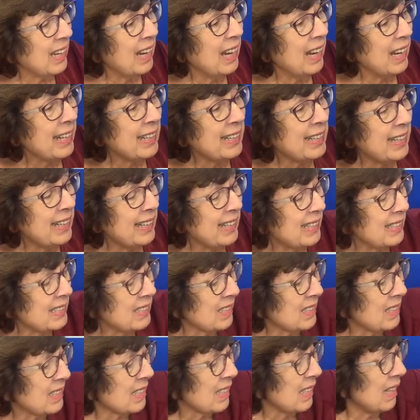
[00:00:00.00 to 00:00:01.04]
on
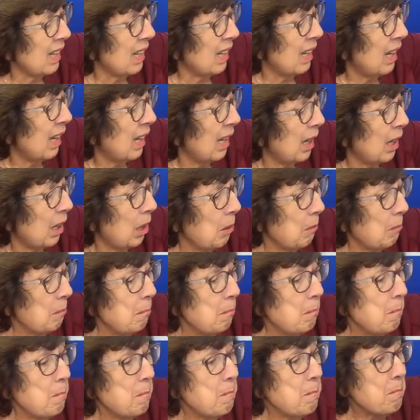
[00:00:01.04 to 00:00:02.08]
its
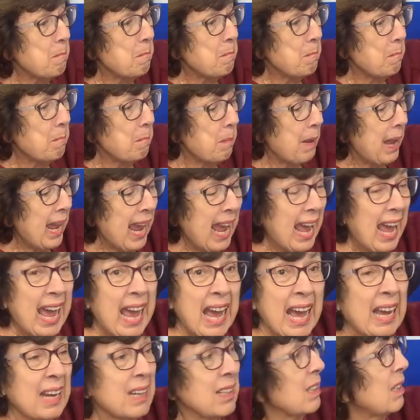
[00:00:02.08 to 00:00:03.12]

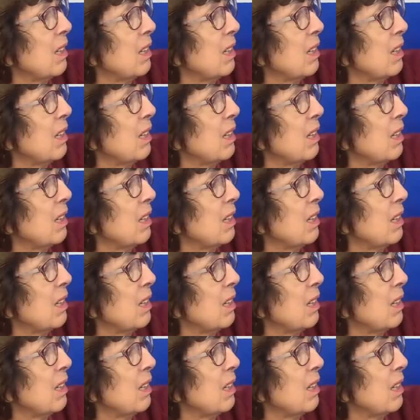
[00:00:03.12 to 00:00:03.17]
back.